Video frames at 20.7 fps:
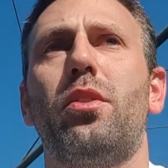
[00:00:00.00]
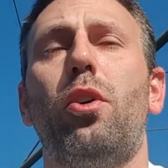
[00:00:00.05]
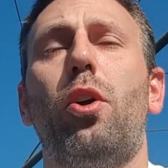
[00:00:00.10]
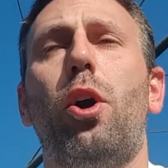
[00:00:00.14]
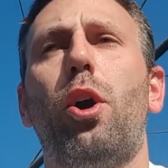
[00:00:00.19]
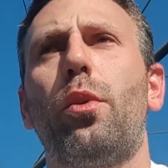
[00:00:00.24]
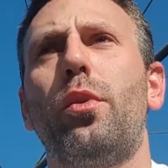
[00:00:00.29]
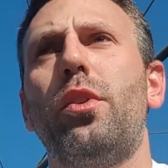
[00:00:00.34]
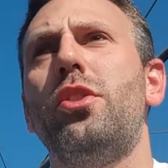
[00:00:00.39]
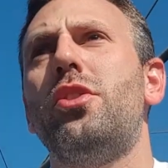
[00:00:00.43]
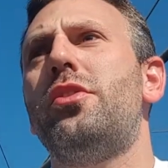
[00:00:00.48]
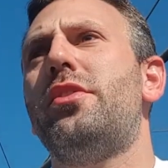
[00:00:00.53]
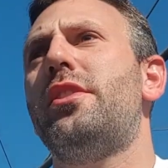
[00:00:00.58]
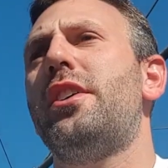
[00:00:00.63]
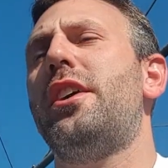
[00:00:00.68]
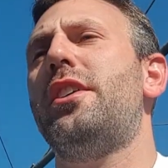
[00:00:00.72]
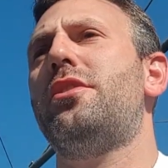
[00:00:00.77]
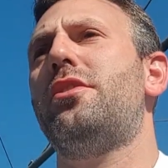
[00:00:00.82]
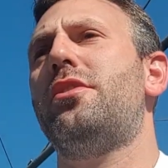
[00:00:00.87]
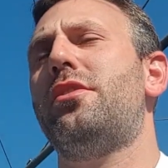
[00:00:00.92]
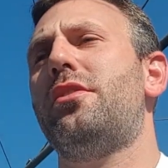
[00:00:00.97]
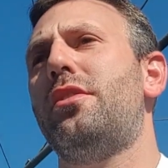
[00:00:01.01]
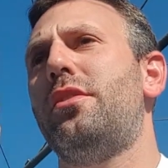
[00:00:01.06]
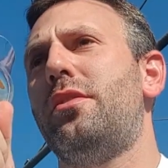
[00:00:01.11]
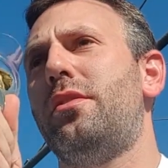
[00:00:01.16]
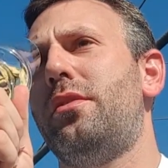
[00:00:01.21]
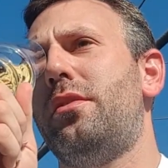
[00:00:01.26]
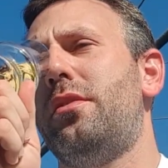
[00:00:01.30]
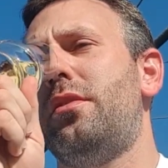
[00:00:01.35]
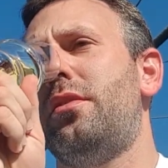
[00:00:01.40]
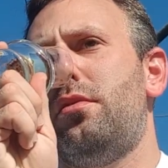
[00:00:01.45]
Orange zest,
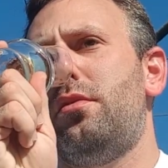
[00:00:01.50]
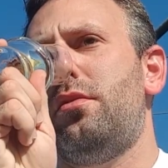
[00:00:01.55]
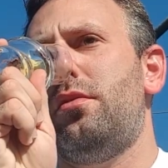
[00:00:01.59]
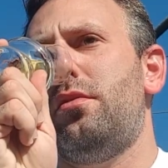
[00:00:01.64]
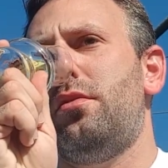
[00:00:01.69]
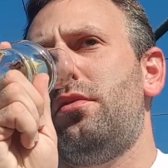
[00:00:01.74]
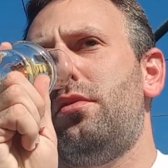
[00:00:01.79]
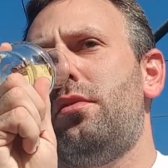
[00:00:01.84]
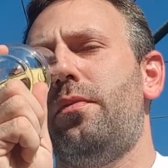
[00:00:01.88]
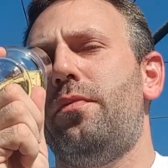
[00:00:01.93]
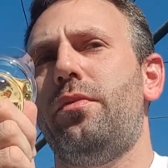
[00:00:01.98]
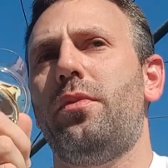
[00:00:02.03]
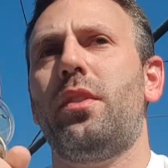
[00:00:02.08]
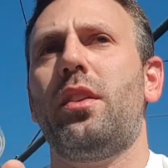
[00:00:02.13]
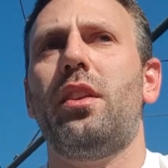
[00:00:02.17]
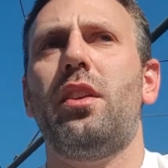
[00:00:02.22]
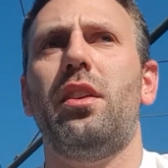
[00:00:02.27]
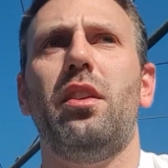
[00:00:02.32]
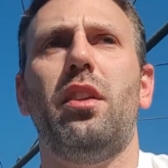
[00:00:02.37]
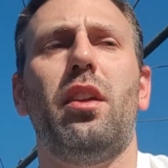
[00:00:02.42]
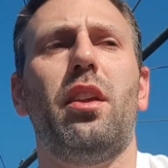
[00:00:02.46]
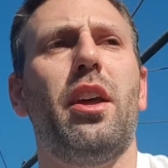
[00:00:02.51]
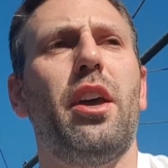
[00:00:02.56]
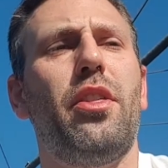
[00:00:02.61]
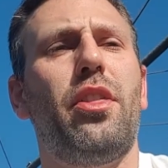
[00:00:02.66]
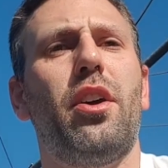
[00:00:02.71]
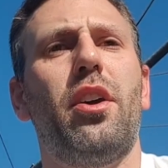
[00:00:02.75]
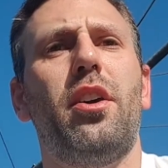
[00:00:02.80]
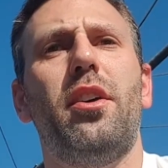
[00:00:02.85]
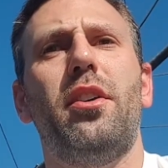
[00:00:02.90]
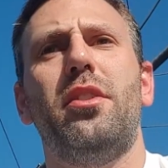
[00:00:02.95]

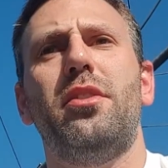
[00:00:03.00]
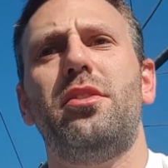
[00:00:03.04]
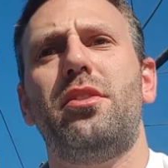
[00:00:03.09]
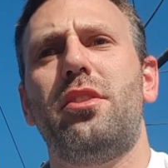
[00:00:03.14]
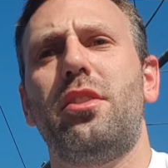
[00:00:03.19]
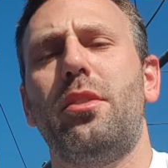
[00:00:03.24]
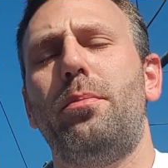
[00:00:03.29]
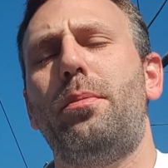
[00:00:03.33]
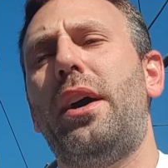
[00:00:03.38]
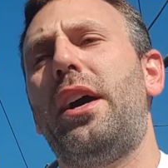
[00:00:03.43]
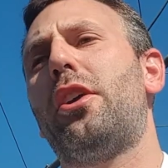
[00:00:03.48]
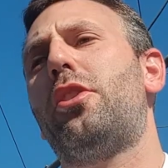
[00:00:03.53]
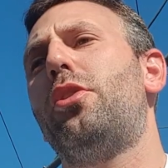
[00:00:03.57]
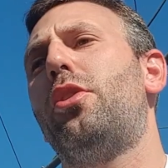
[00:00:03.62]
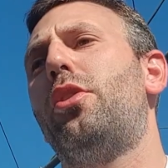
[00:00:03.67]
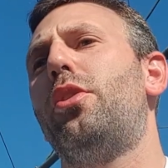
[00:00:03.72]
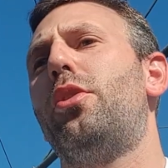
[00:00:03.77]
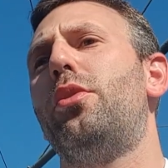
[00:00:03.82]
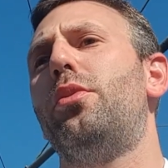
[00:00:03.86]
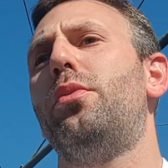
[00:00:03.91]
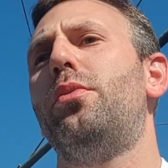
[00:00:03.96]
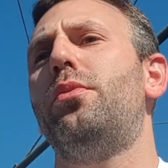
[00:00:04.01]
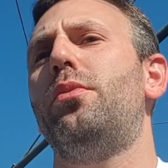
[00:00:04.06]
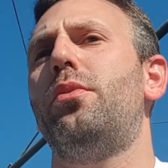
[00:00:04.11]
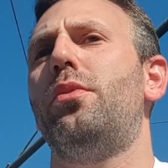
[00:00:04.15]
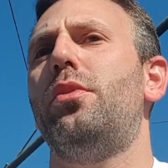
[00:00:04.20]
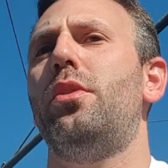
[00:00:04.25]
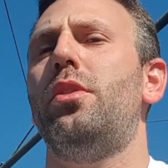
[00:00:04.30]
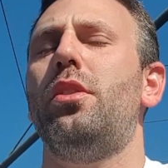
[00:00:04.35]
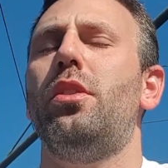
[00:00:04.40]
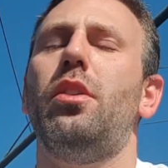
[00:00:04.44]
leather, tobacco.
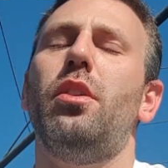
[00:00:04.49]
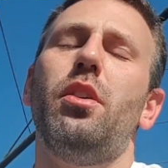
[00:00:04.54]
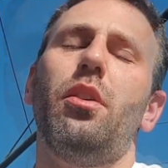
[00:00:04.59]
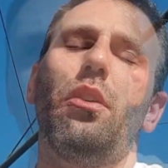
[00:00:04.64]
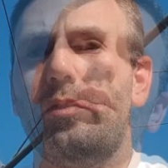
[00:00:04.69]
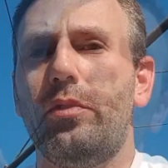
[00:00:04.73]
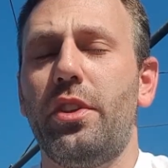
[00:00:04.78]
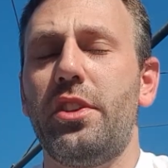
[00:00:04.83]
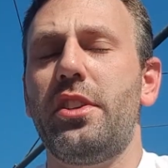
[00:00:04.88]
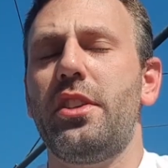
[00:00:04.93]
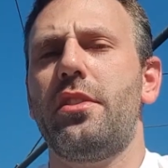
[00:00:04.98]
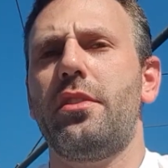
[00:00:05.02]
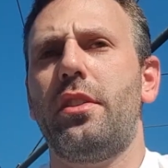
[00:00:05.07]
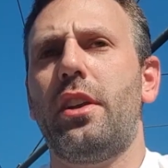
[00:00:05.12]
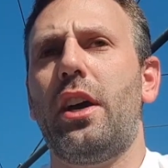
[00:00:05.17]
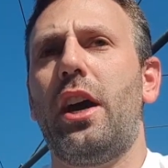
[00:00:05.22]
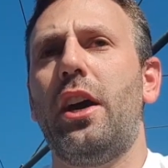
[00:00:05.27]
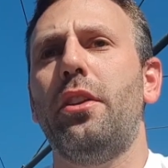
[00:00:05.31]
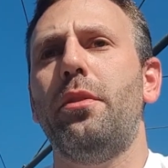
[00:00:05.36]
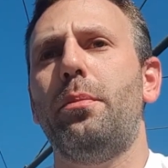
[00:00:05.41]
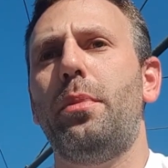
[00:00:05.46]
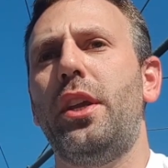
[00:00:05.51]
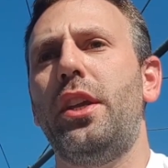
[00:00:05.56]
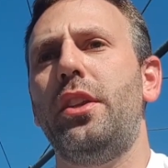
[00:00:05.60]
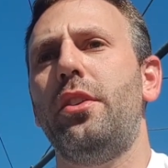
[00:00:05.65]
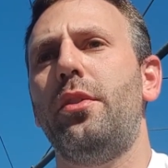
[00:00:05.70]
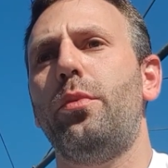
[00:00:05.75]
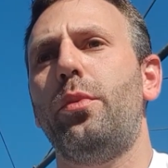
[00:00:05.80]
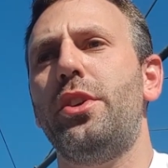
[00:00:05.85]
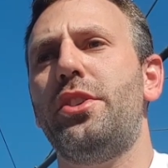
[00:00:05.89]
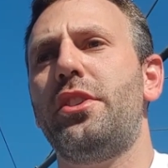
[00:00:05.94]
This is an
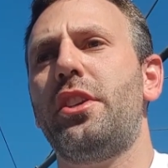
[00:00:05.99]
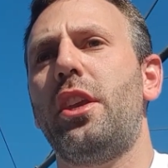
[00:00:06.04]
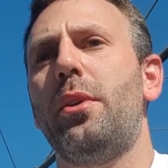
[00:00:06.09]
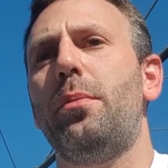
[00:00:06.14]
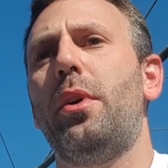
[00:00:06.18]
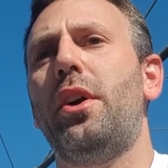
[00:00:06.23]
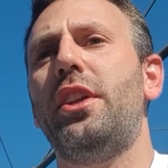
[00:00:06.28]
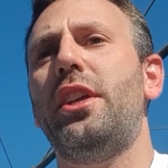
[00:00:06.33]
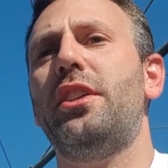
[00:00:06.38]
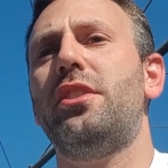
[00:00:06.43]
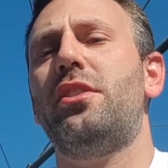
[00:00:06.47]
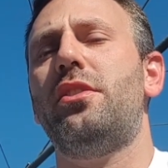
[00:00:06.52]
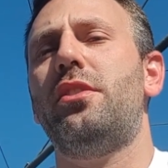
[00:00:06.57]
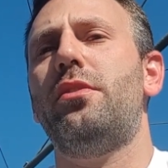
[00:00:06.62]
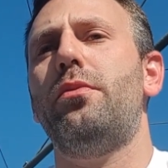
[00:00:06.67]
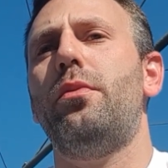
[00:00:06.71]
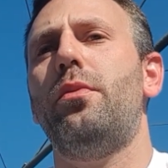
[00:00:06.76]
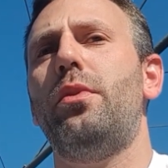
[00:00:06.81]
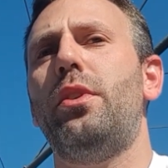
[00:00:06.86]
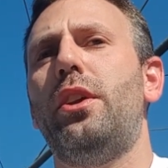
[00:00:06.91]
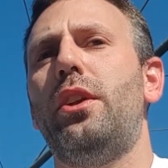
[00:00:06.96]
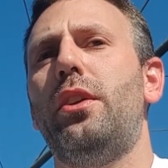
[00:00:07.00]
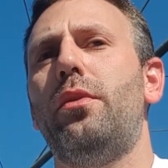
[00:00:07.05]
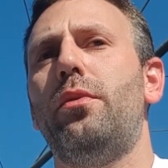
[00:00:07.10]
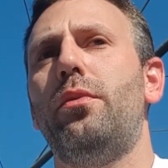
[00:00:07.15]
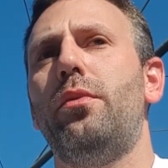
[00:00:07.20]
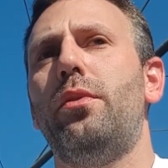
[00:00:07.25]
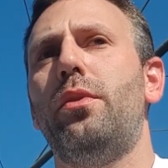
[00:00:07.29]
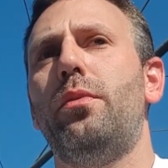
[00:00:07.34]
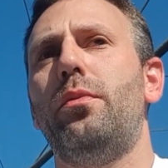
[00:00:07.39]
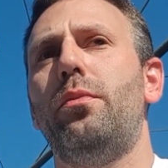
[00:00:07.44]
unpeated whiskey, but
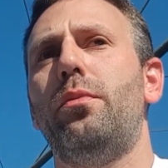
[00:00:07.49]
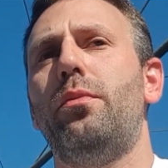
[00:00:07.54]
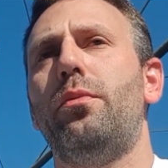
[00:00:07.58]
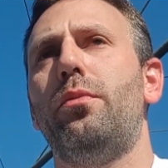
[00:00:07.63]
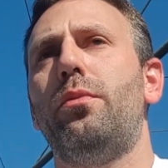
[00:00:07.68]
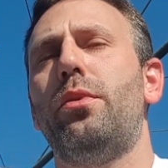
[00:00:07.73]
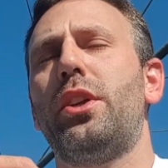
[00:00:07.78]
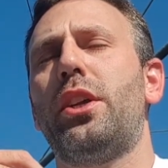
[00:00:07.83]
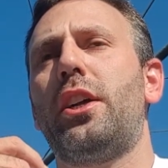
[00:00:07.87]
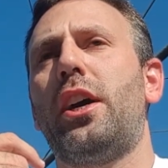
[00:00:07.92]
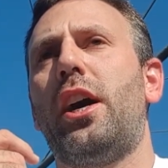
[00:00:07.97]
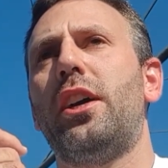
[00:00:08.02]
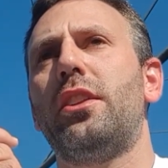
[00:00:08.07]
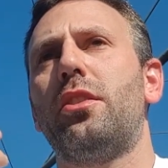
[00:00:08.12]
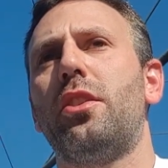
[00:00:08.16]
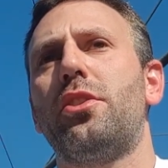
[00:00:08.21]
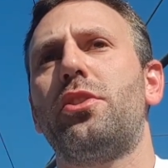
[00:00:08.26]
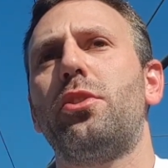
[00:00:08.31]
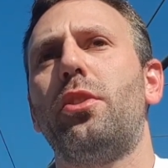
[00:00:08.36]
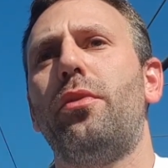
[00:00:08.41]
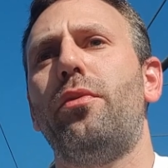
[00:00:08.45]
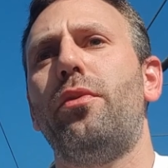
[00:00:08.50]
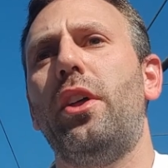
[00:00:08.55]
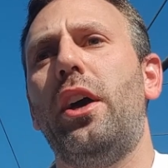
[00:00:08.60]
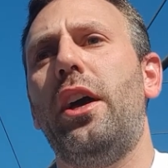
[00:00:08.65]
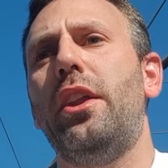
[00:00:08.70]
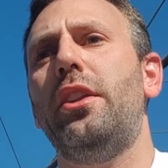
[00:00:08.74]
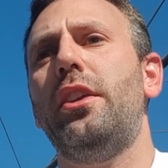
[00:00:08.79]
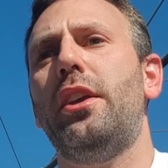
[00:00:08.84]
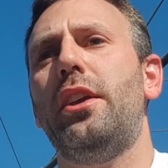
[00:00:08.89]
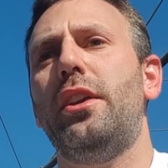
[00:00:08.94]
it's, regardless of
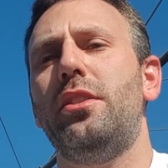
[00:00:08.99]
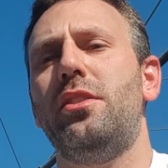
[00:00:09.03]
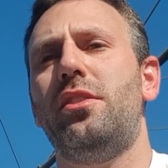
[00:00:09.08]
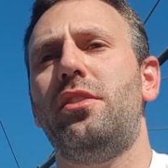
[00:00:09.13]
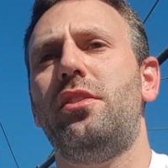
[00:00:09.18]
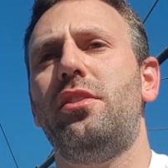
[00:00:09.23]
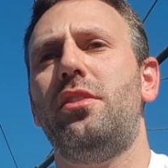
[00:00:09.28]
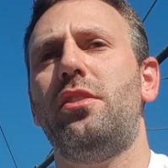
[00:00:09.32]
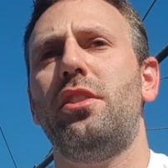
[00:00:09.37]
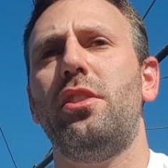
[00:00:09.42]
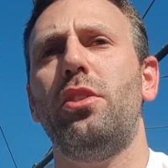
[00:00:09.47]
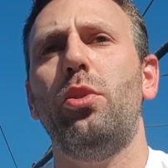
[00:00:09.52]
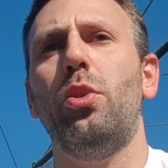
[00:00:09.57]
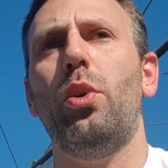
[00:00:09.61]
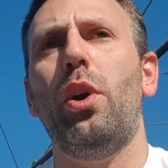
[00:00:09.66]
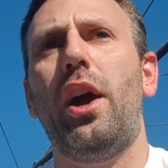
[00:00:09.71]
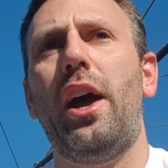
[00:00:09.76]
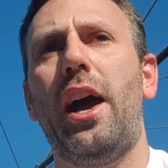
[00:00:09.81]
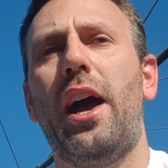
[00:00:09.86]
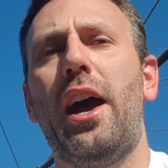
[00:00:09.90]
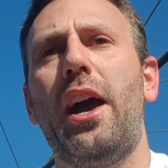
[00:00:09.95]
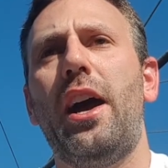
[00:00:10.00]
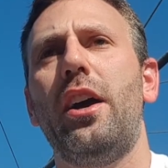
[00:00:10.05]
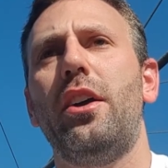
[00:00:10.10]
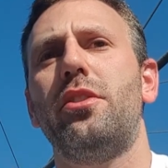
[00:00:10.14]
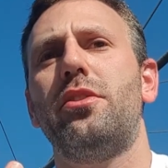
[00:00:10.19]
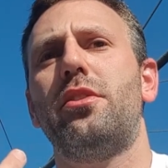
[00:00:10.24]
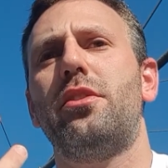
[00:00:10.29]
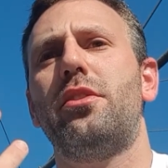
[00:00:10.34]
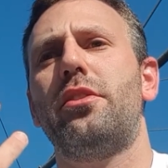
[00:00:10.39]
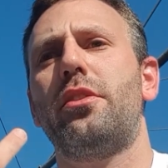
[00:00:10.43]
that, it still
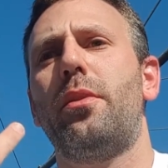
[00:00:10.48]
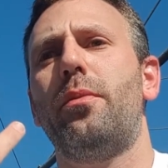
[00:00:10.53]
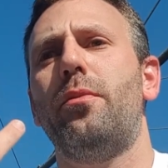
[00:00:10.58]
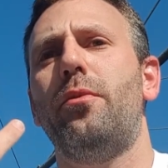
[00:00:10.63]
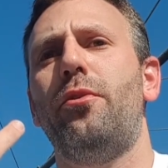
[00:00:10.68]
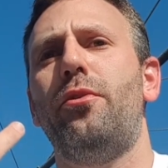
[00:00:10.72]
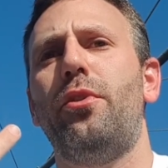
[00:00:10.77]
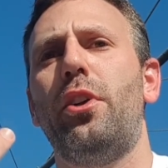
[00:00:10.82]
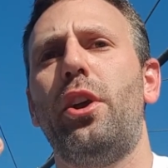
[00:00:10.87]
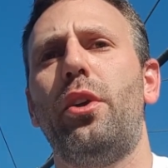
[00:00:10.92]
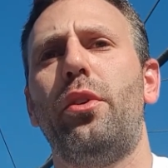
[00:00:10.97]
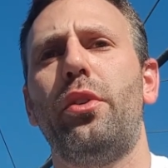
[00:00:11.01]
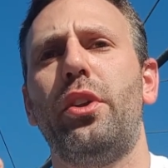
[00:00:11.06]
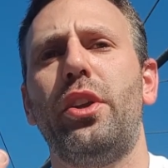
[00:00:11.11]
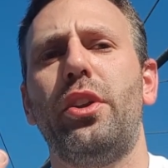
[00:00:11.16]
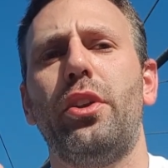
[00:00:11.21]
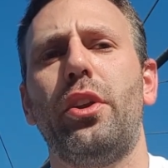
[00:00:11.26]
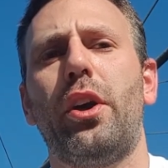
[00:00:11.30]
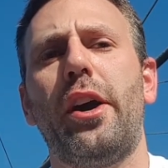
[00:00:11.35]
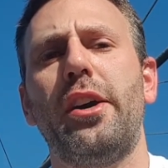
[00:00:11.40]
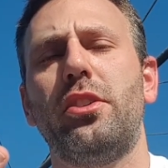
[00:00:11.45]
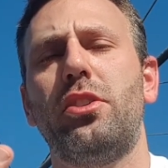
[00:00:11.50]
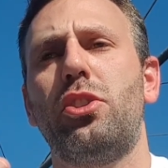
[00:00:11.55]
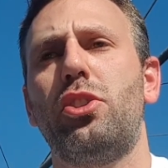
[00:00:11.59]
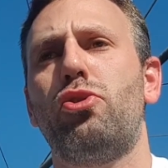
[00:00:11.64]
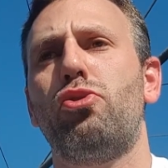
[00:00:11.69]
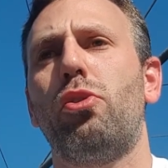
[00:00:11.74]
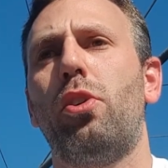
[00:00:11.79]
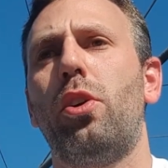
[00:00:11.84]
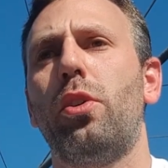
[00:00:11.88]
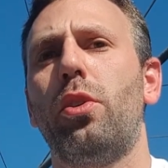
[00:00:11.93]
has some very nice,
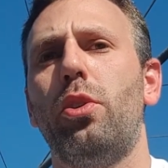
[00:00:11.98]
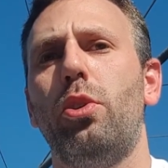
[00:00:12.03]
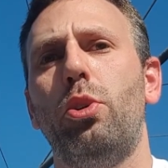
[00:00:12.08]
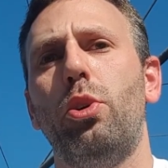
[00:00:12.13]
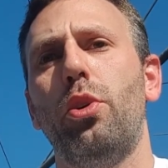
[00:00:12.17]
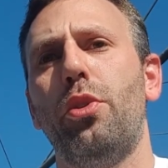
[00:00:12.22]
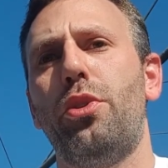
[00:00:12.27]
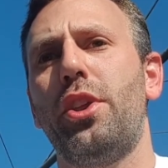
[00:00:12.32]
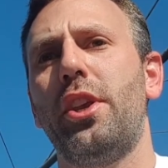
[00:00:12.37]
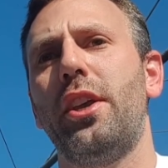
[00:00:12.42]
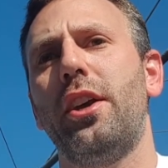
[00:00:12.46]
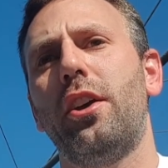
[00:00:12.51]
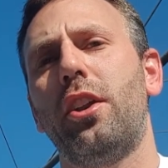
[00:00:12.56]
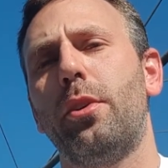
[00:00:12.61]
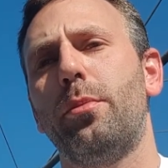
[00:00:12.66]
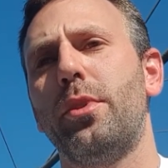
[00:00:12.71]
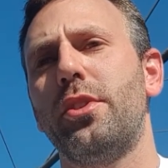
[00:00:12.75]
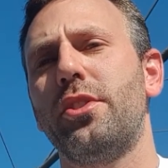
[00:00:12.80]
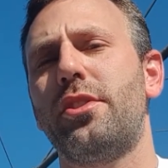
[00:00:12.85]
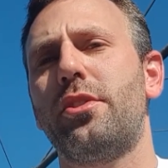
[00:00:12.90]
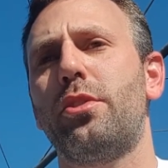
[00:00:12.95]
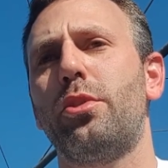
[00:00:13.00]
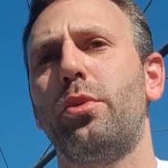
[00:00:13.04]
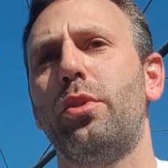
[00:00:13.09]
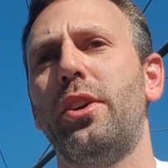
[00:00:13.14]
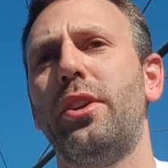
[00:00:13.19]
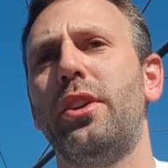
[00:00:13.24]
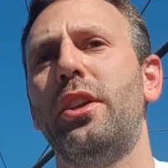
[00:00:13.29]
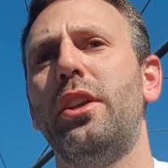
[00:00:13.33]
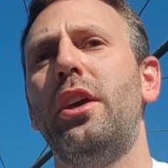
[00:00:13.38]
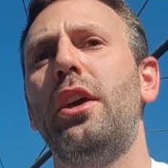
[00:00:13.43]
strong, earthy elements to
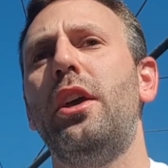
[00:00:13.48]
it.